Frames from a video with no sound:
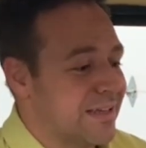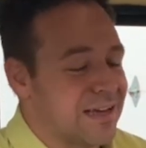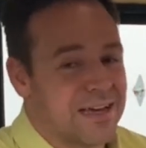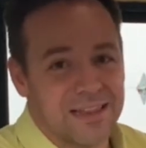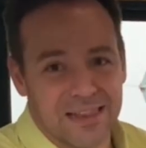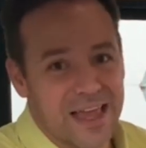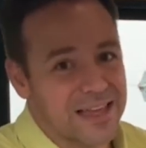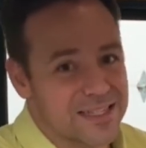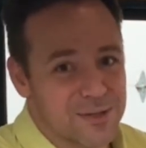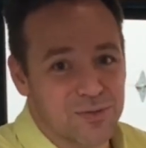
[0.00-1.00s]

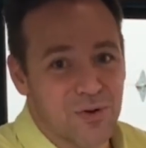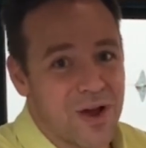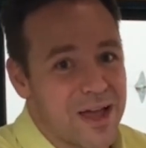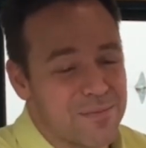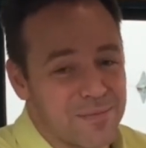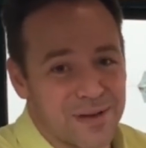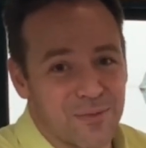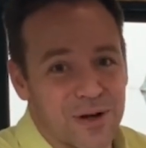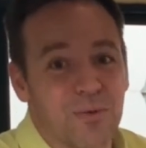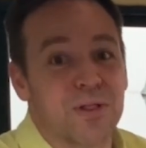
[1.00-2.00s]
Like and subscribe.
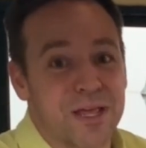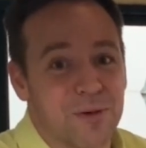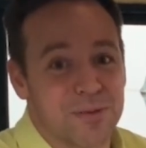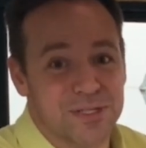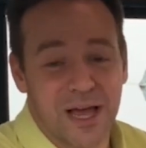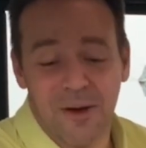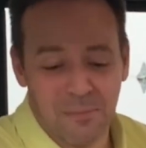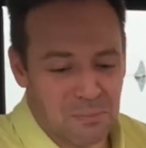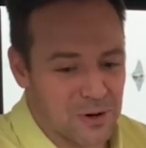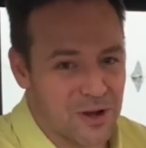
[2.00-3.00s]
It would really help us
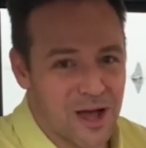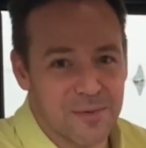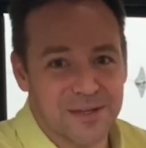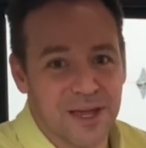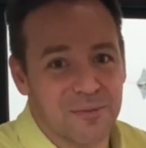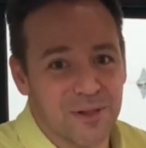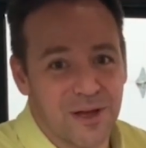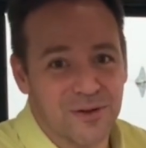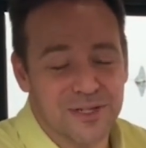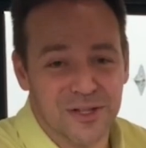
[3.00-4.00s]
out. Put a comment down
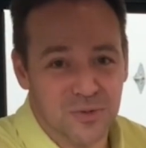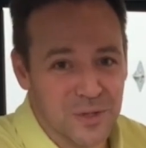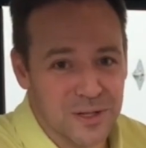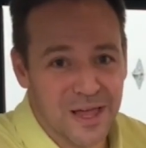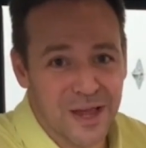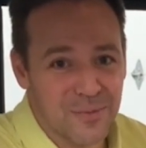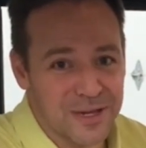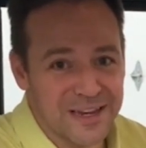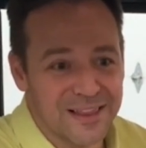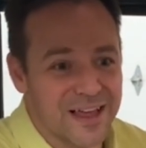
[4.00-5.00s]
below. Tell us what you like, what
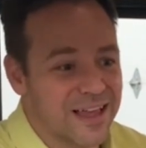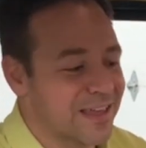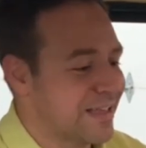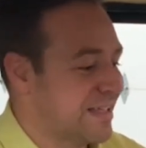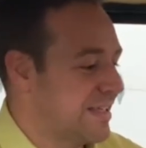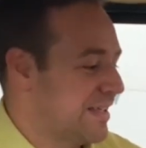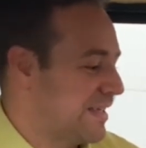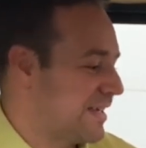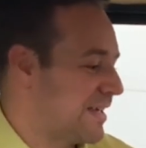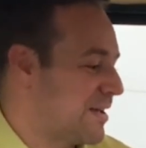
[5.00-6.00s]
you didn't like.
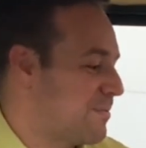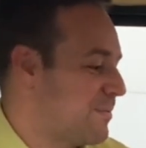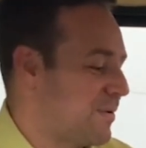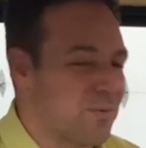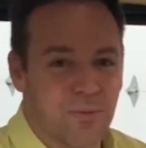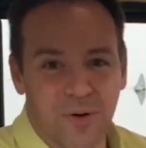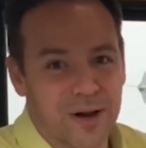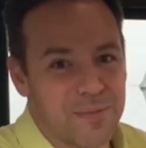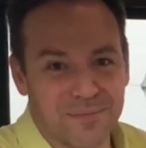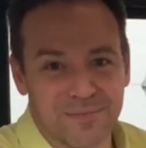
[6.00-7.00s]
We
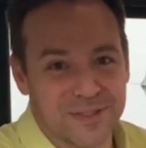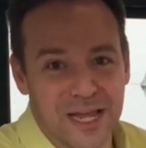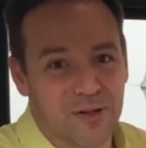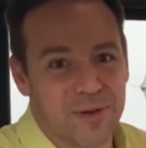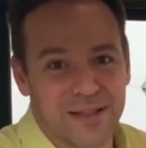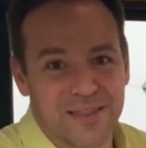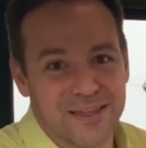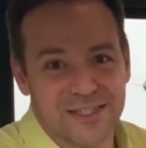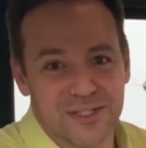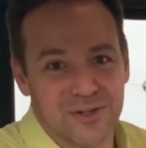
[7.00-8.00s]
want to tailor make
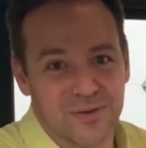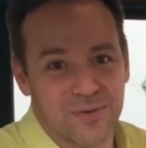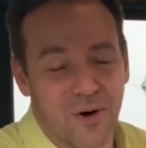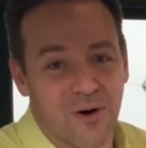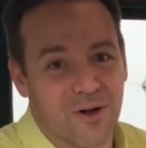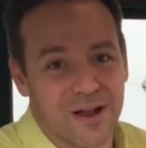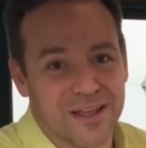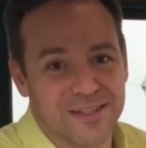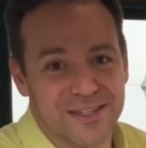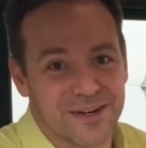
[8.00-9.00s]
this to our
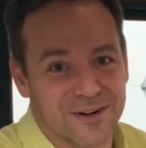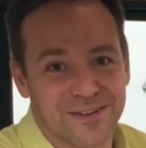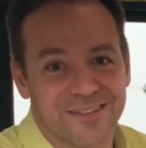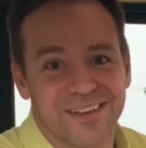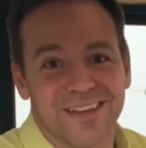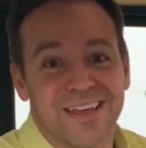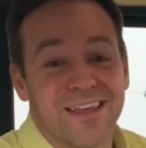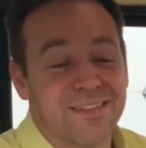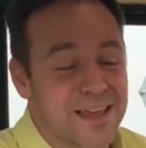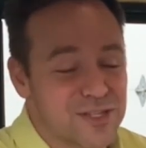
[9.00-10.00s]
audience here.
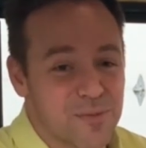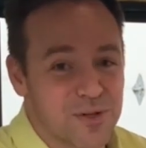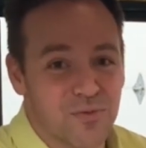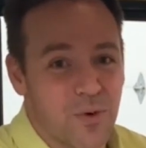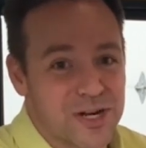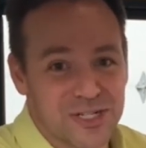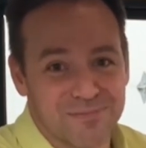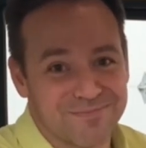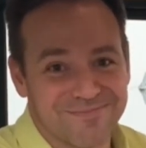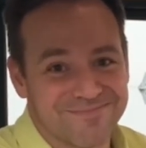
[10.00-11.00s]
Thanks so much for watching.